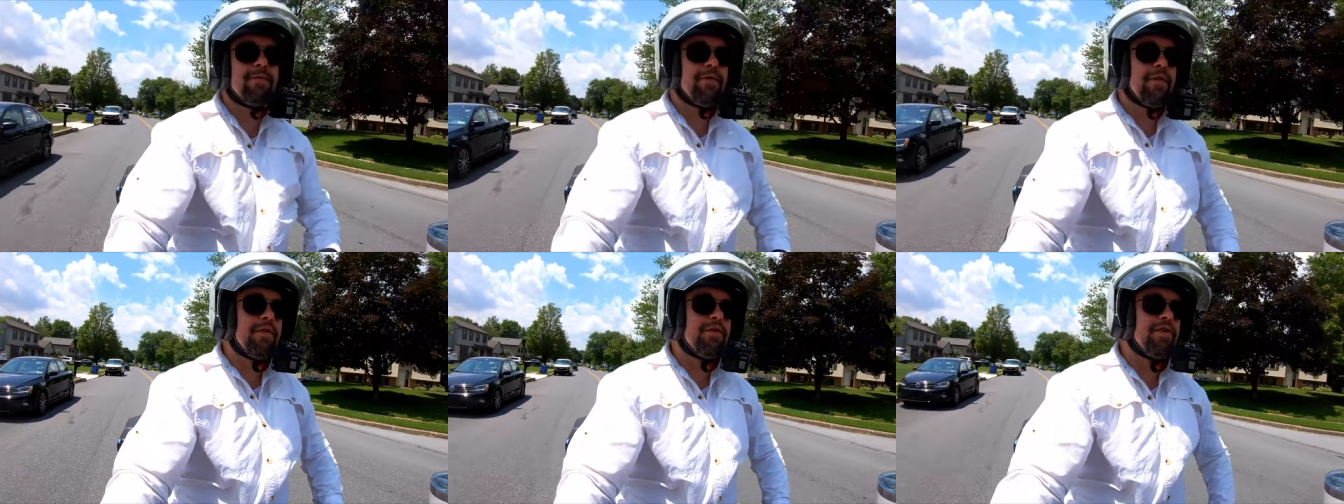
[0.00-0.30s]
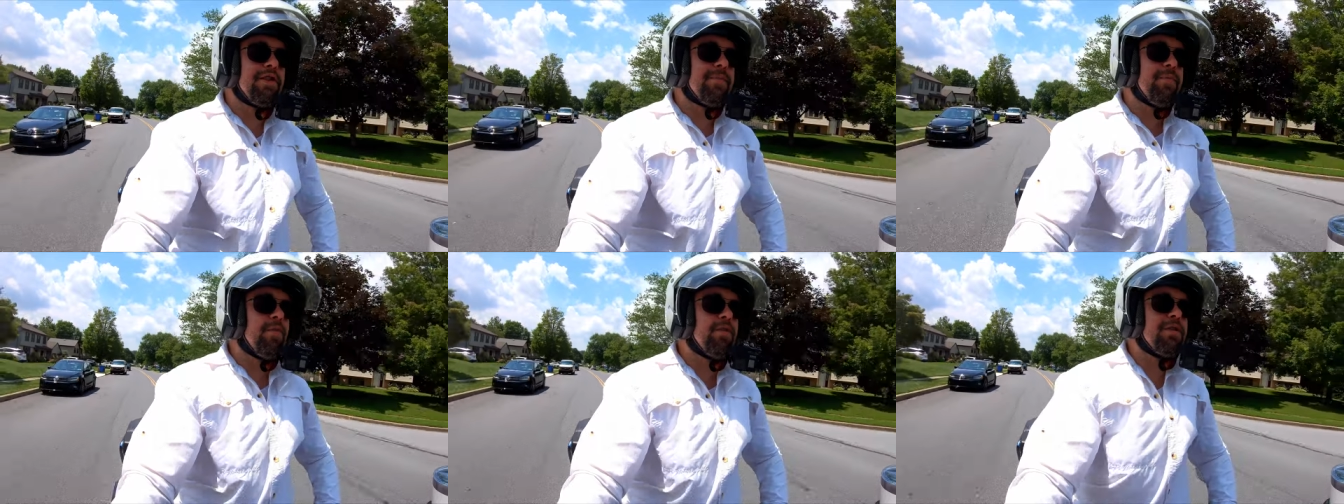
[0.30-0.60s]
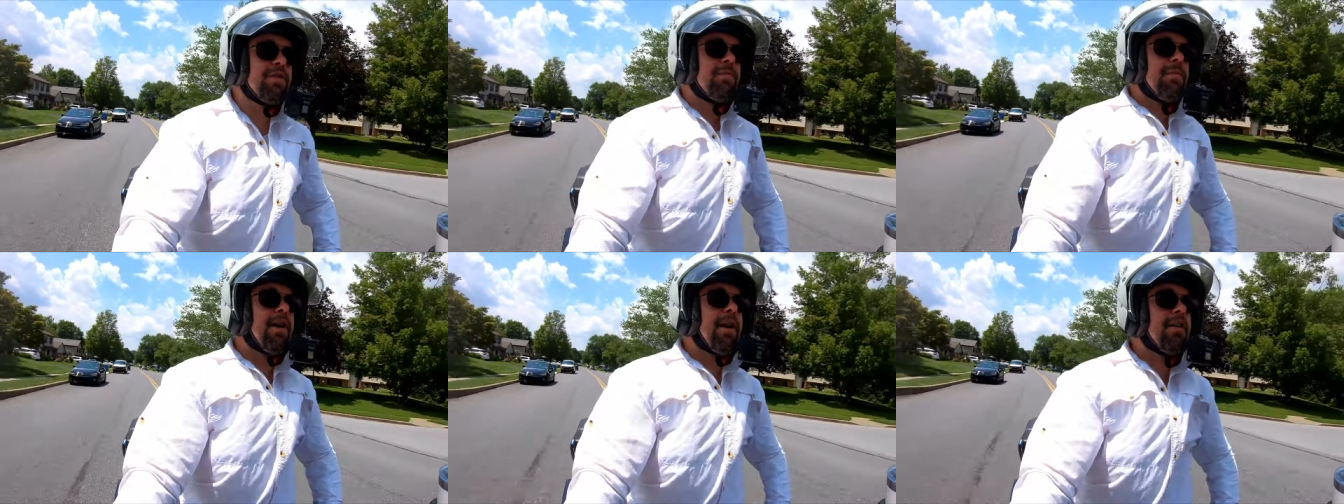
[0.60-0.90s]
future
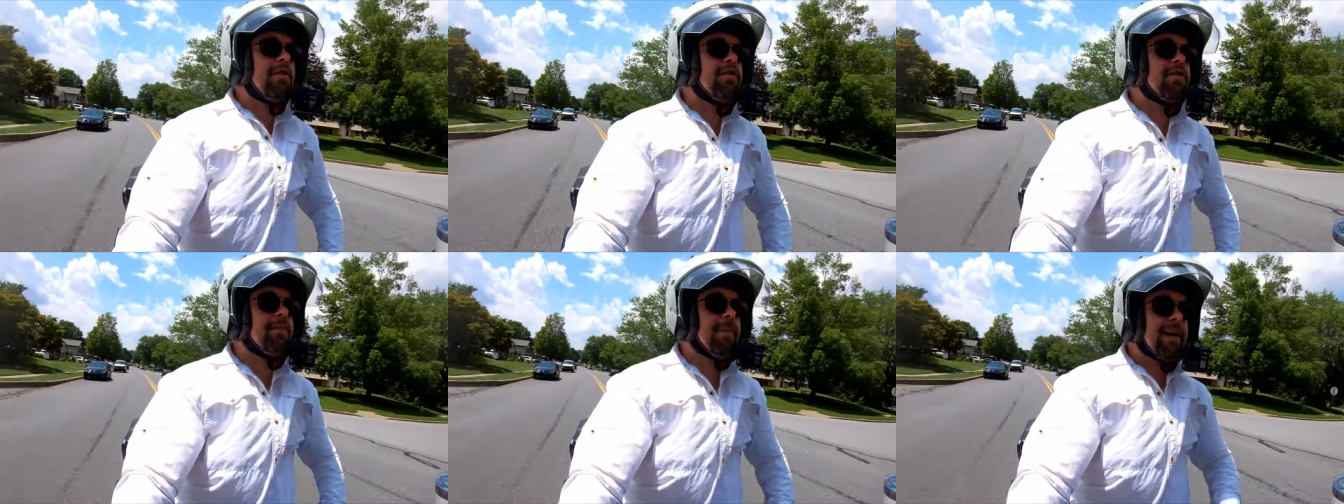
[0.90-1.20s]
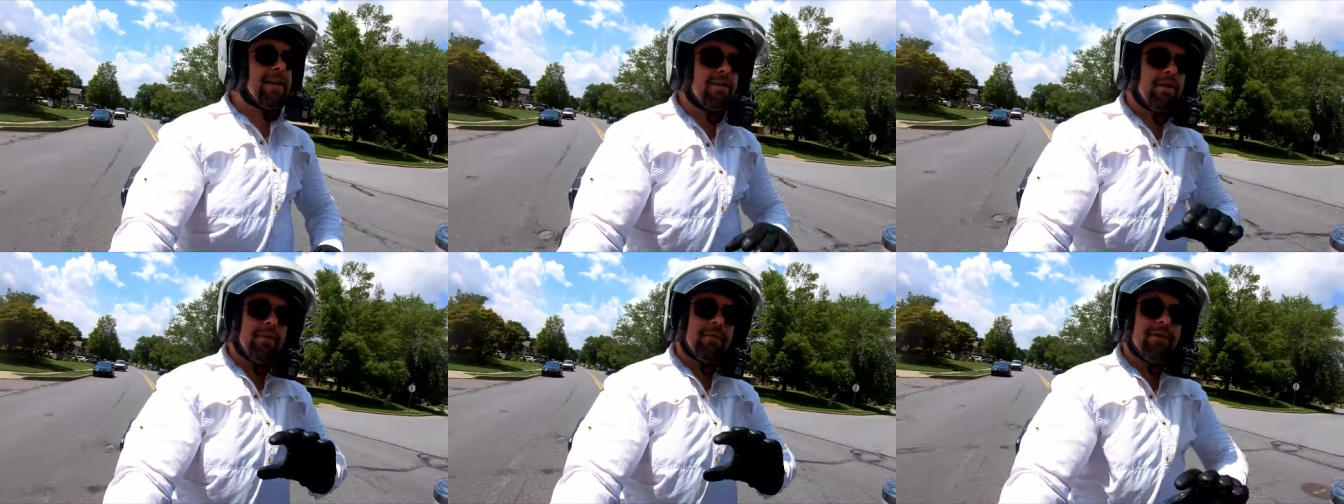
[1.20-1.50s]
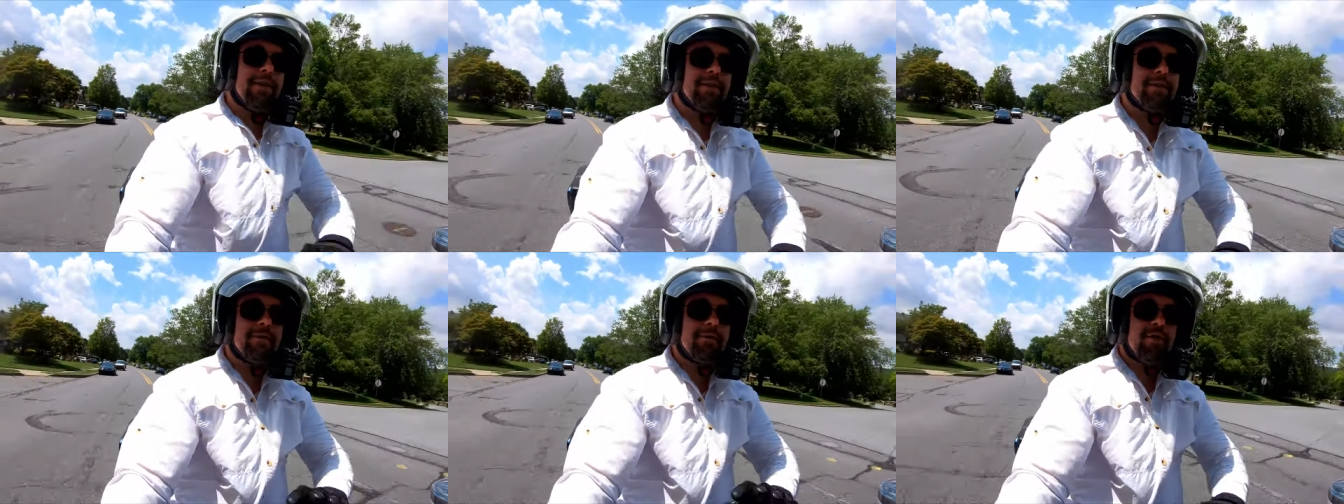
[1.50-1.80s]
Sportster models based off
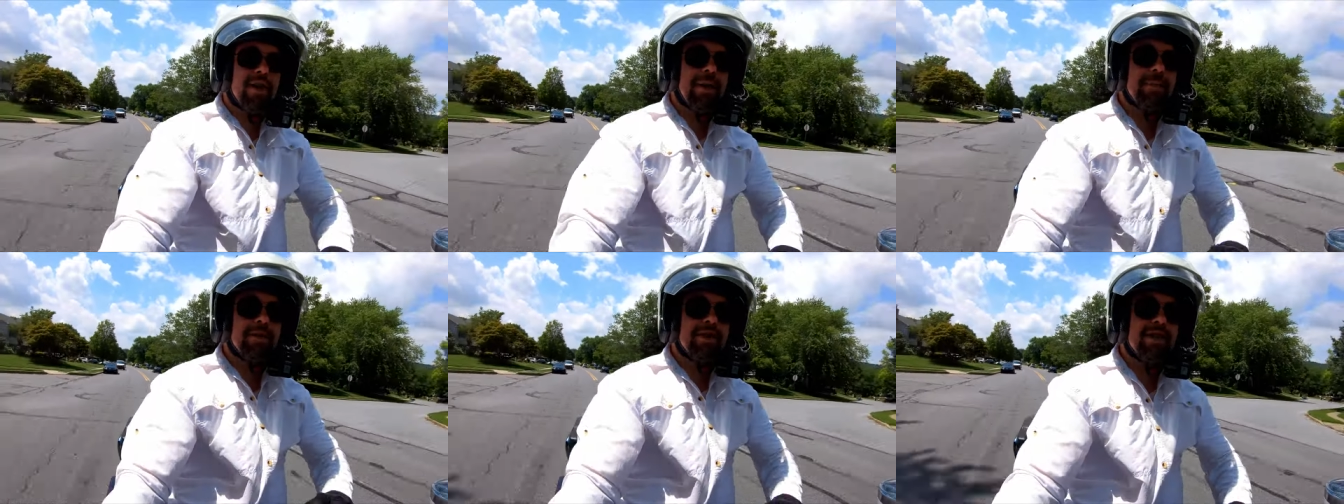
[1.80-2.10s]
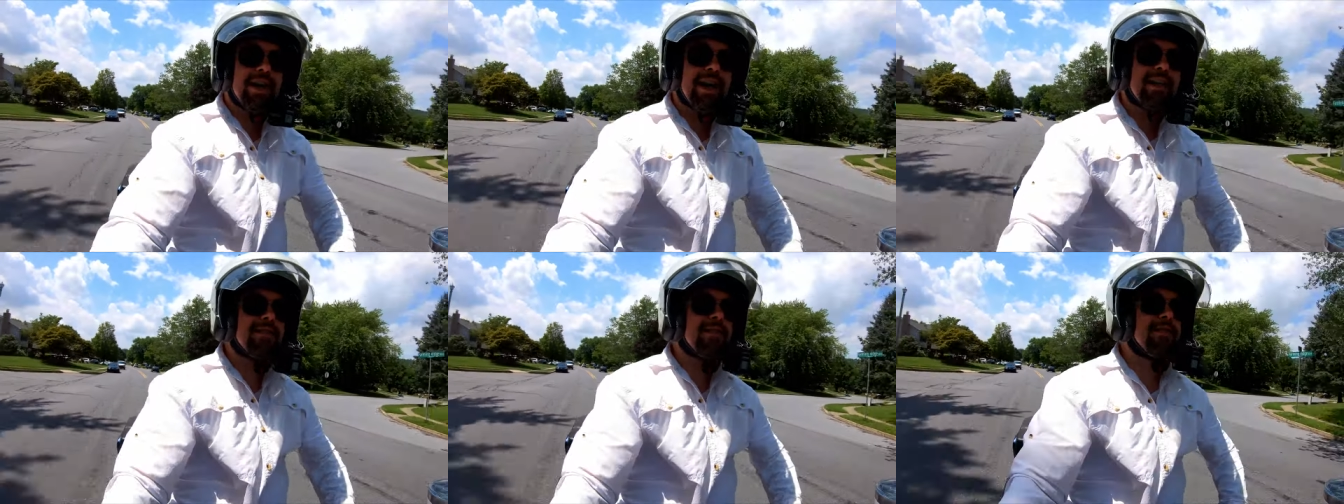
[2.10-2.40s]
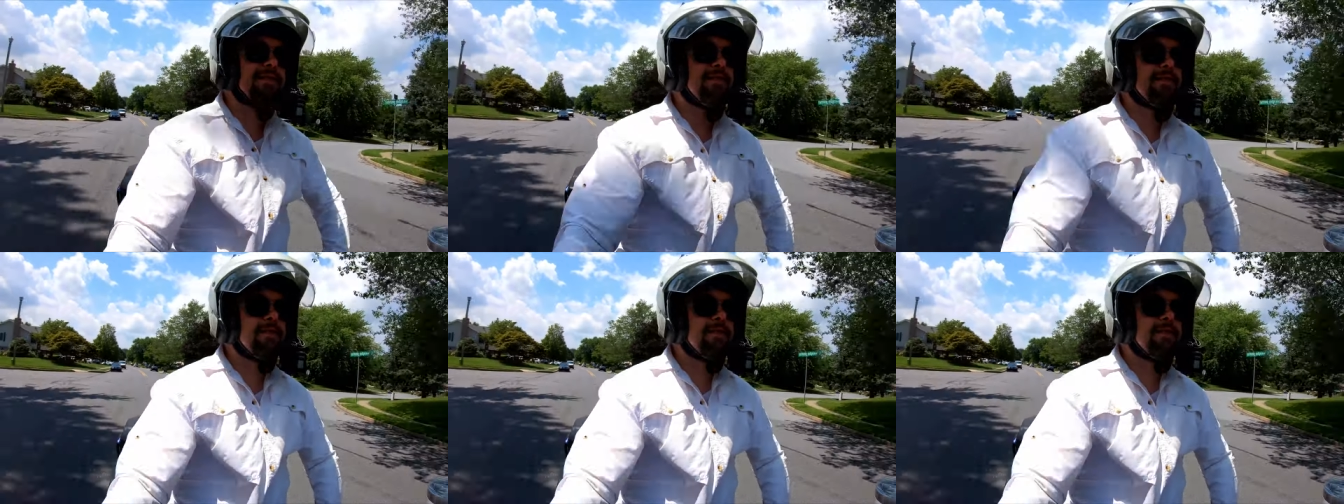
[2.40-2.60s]
this frame and chassis.